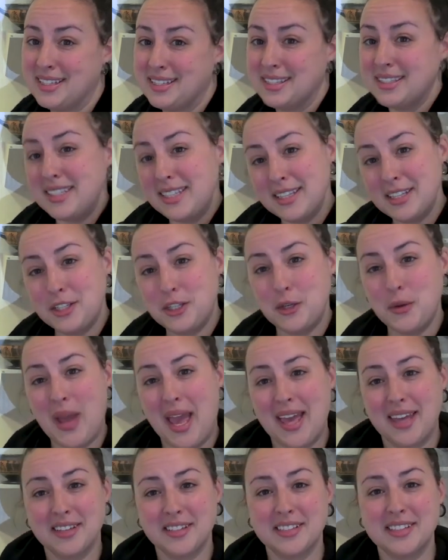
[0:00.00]
See the two
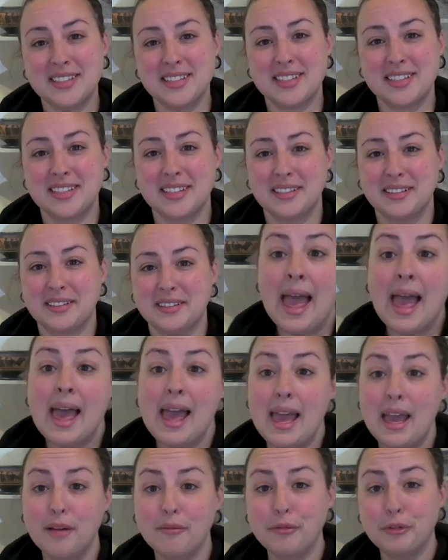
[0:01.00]
handles?
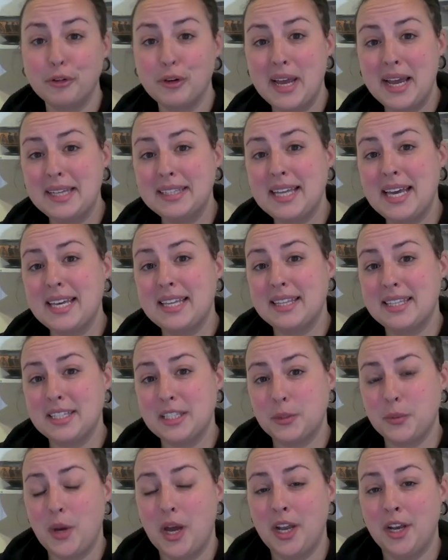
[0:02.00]
Amphorae like
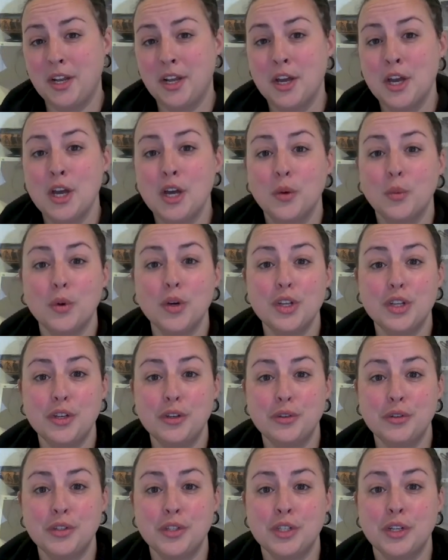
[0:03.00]
this one were
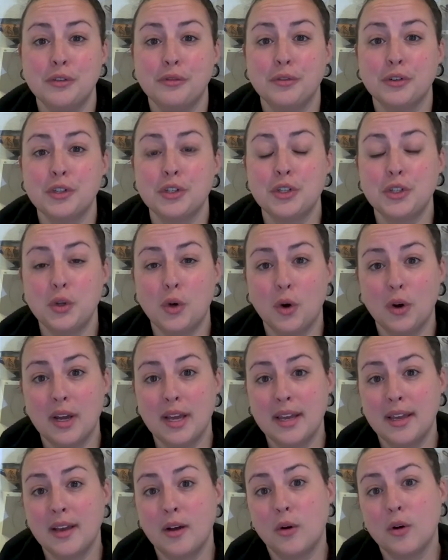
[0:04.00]
used for
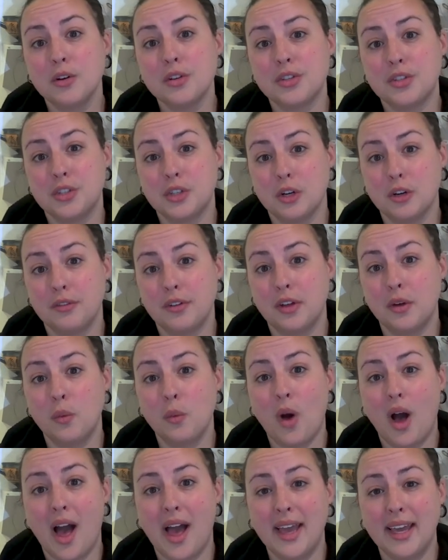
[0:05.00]
storing or serving
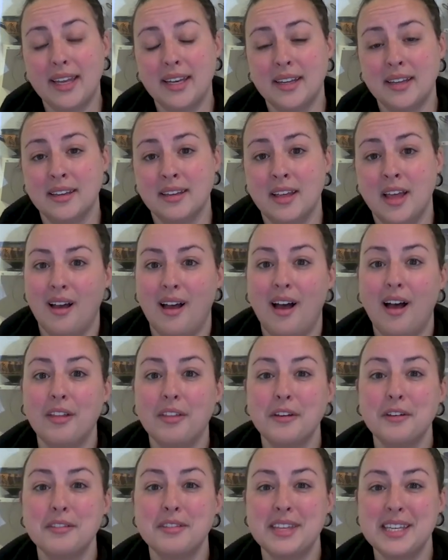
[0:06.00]
wine,
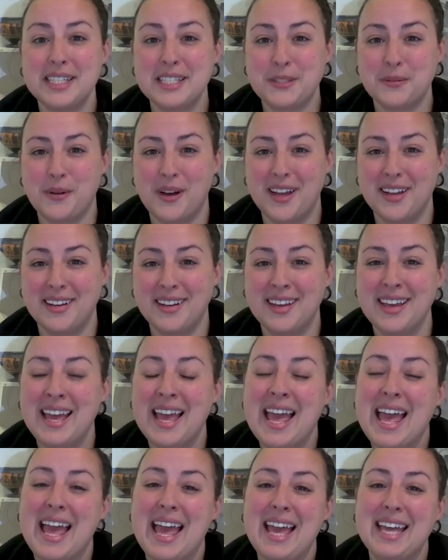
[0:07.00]
although this one
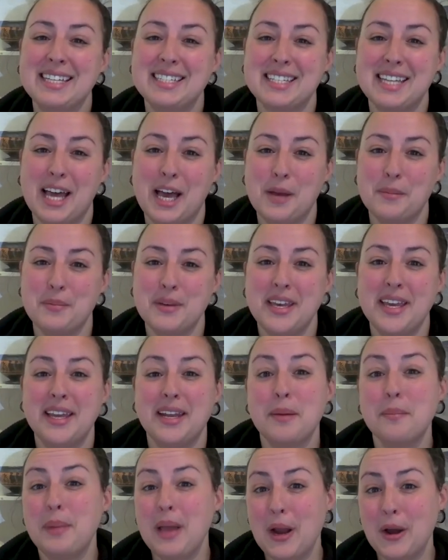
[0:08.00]
ended up
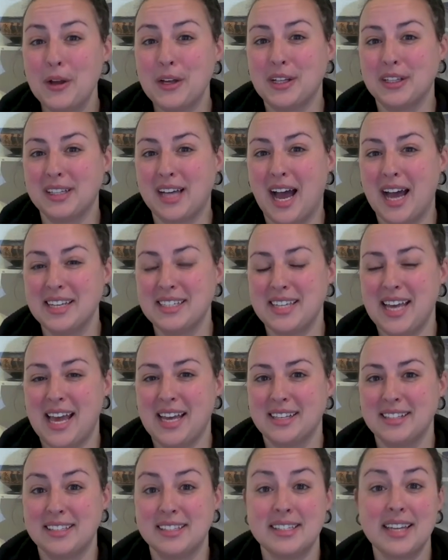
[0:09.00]
in a burial
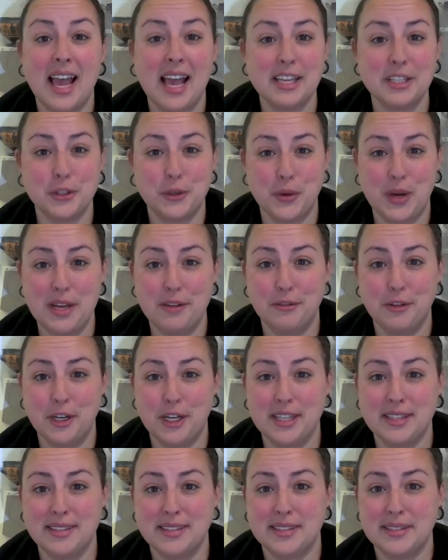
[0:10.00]
context as grave
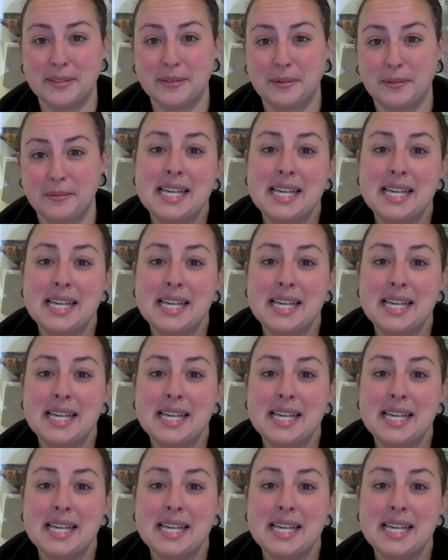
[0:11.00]
goods.